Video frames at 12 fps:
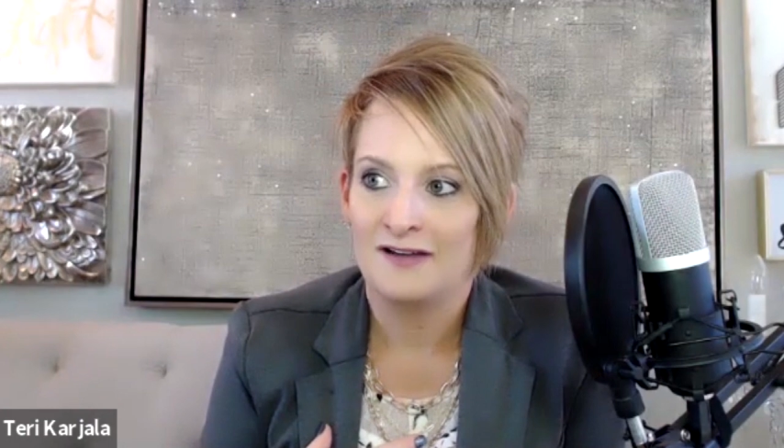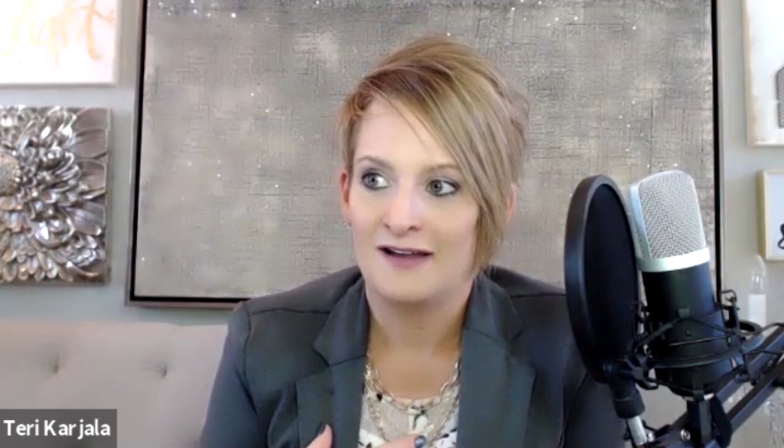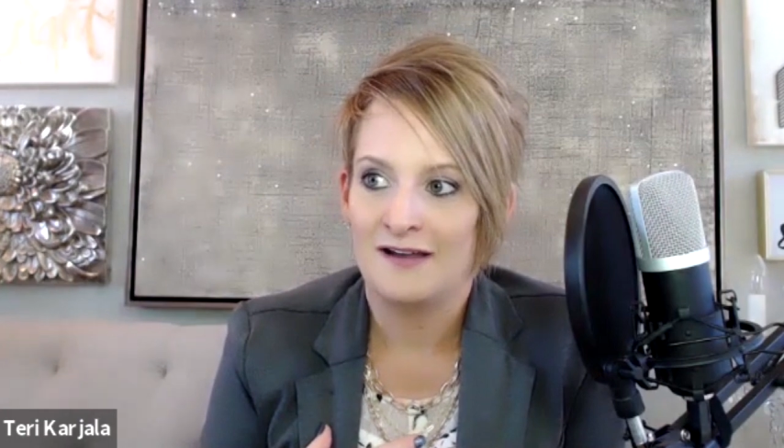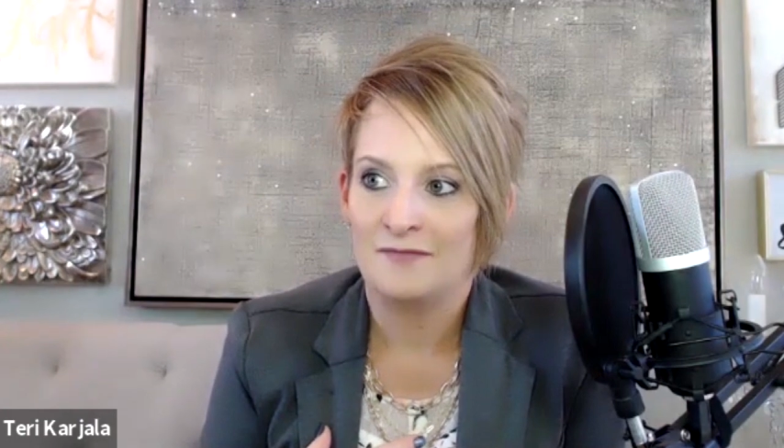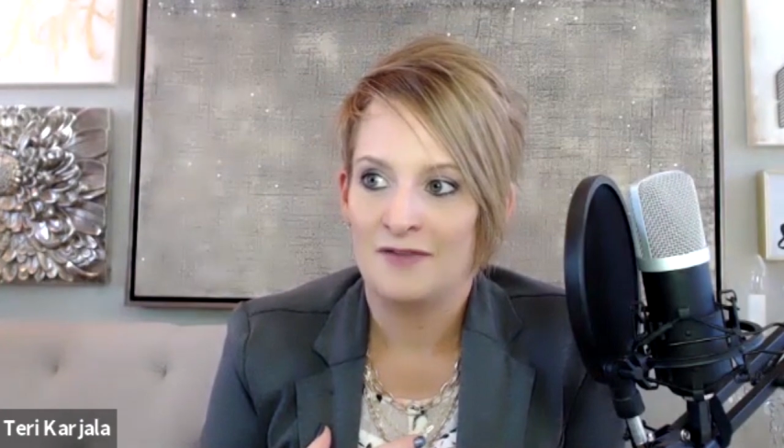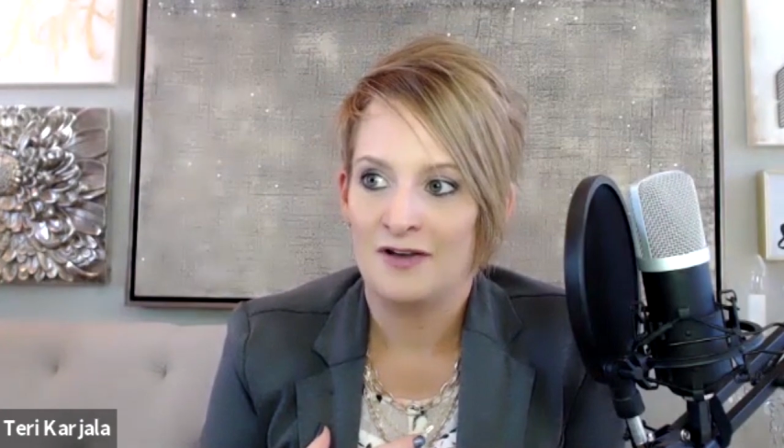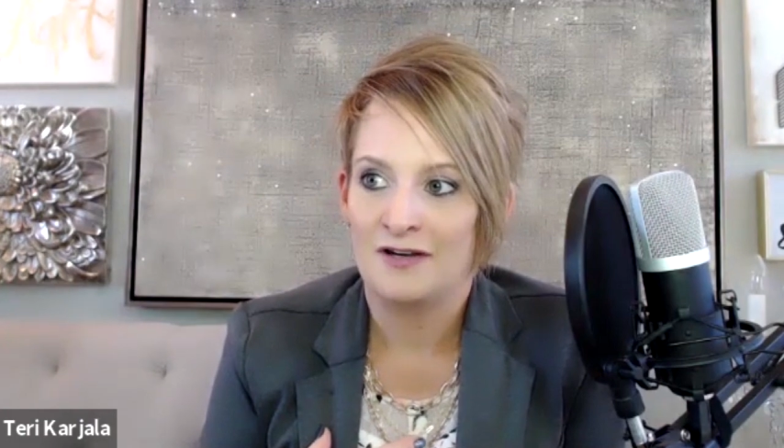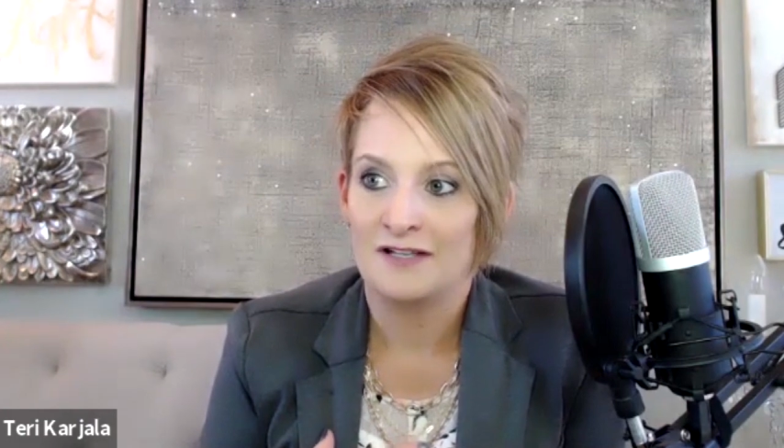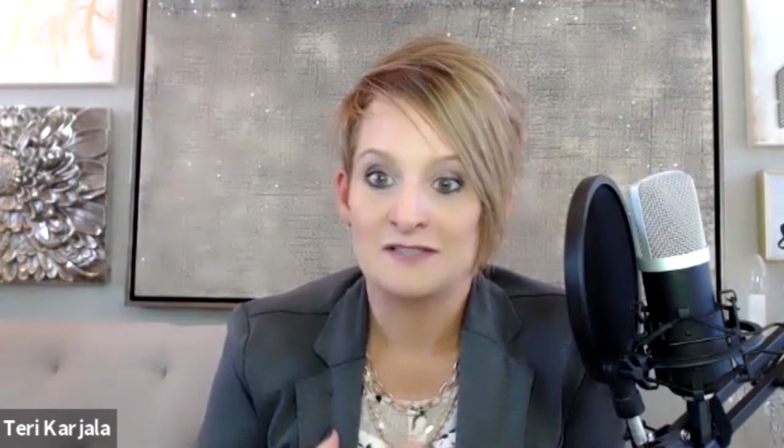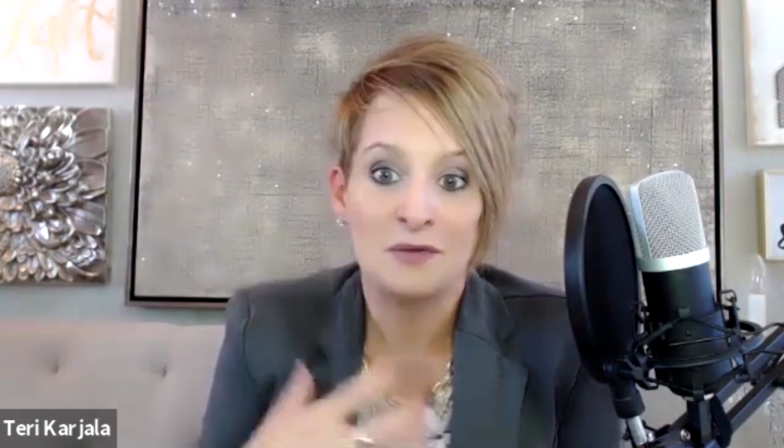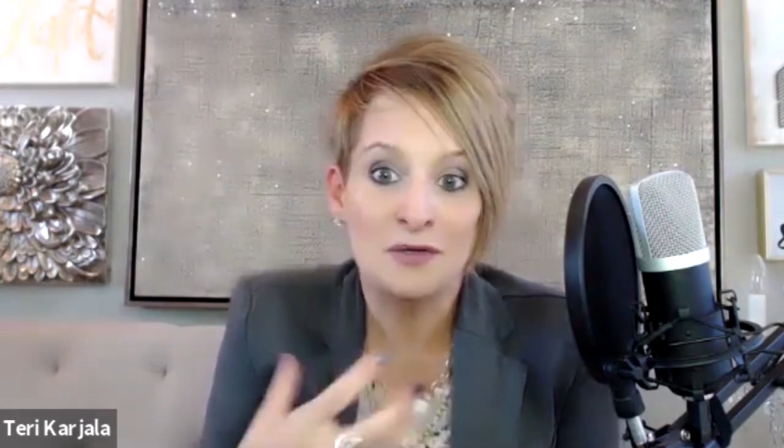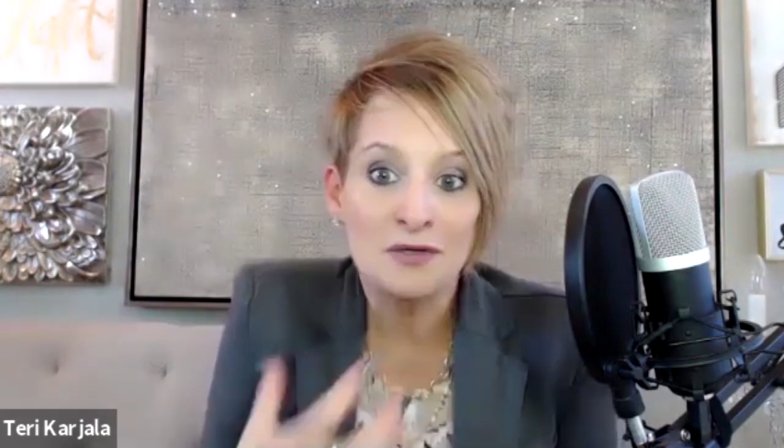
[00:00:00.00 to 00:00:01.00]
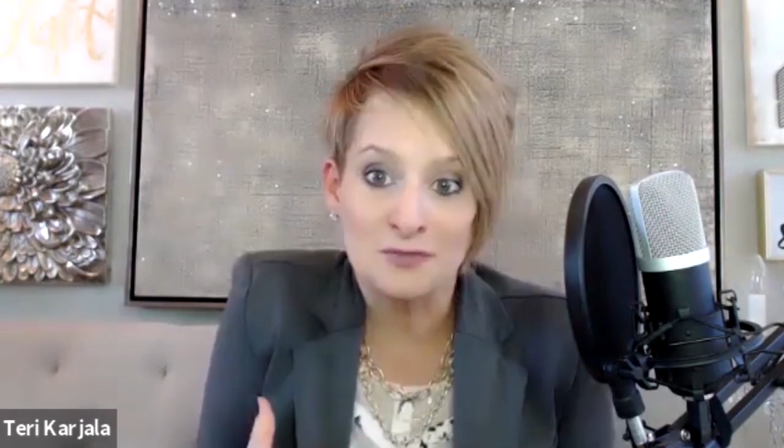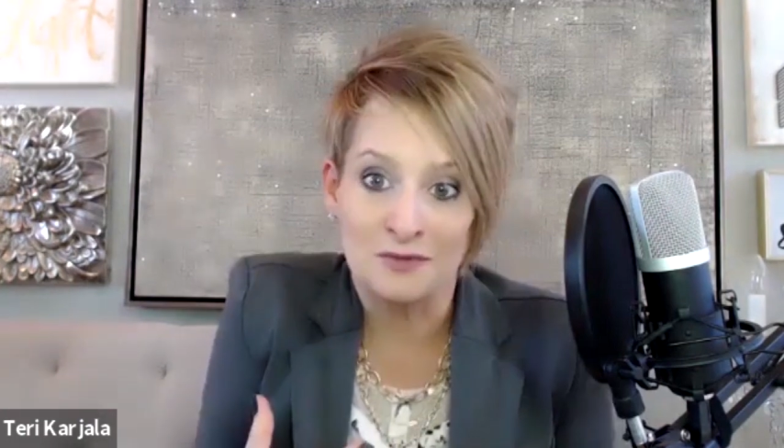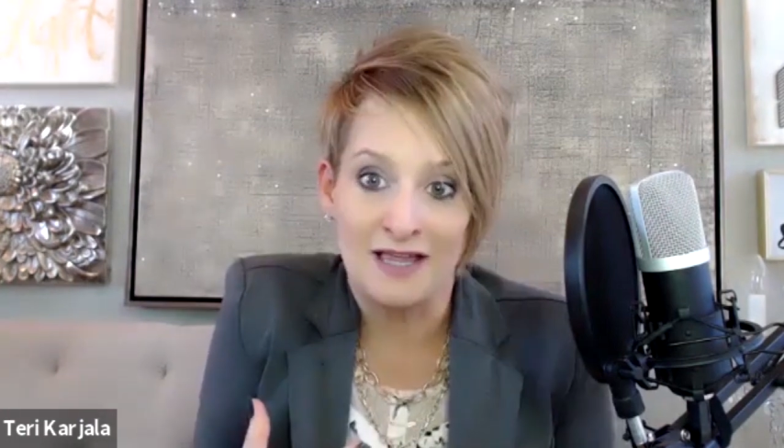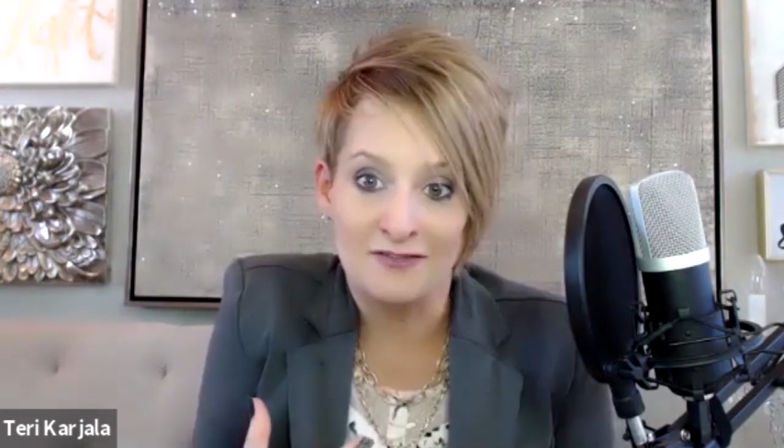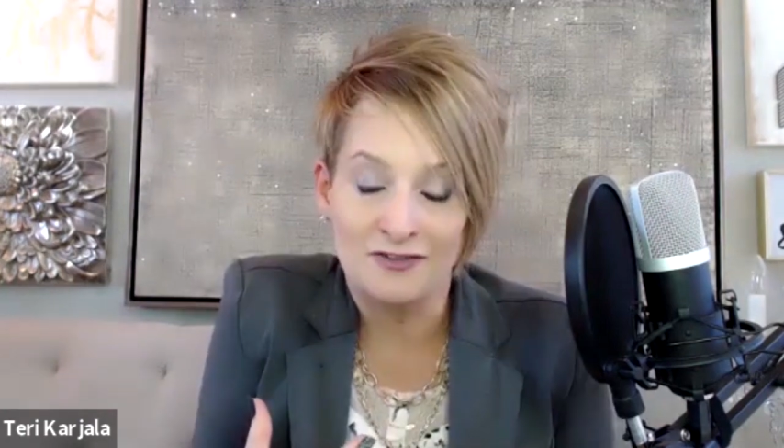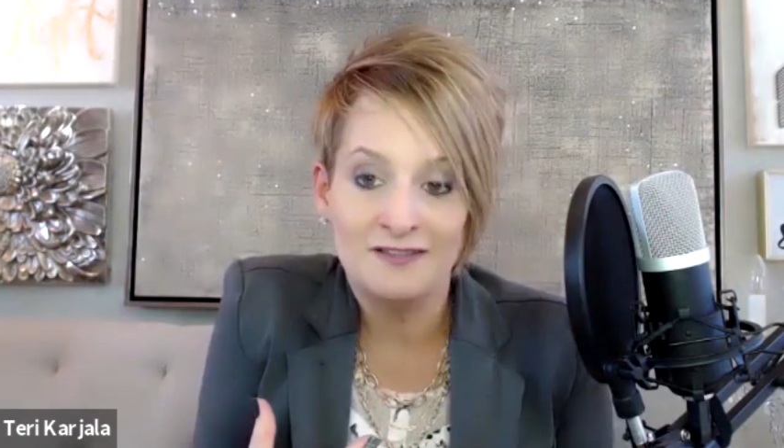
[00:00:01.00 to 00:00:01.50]
um, on a spiritual
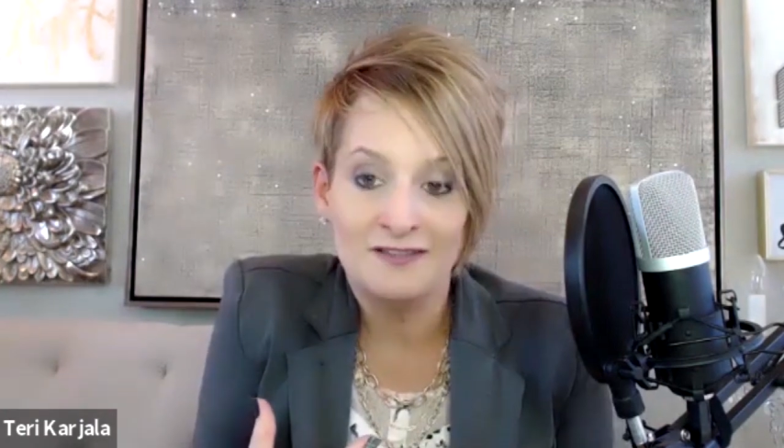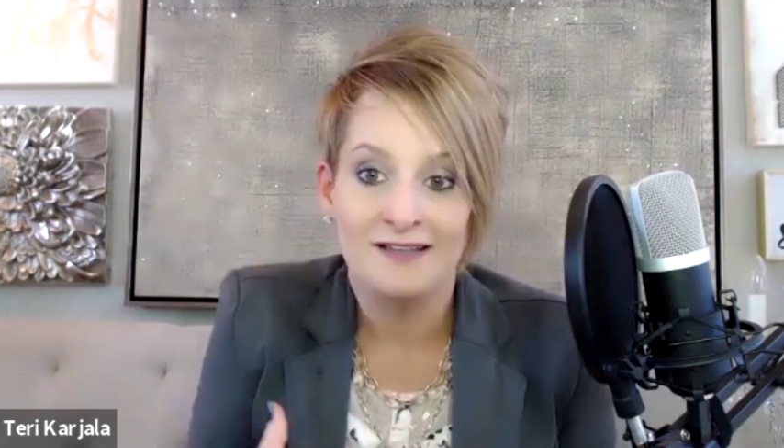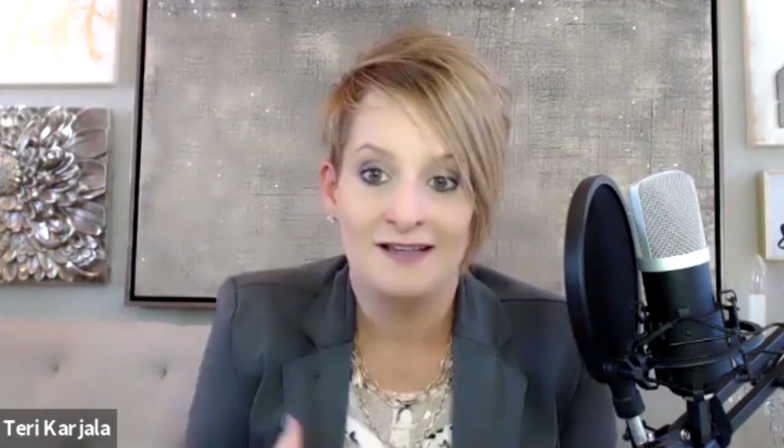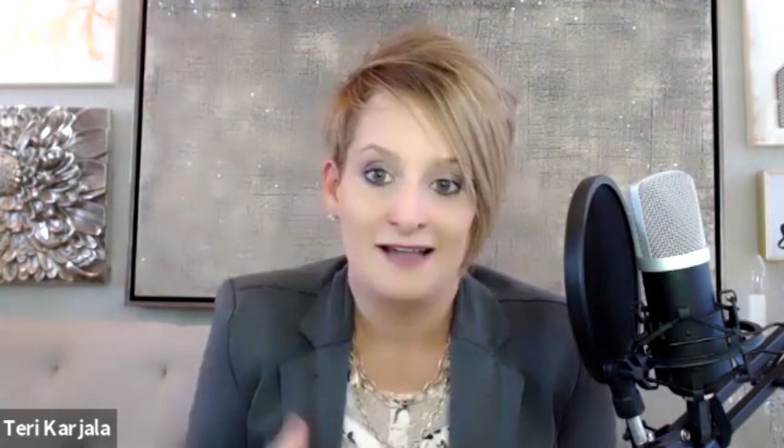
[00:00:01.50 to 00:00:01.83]
level.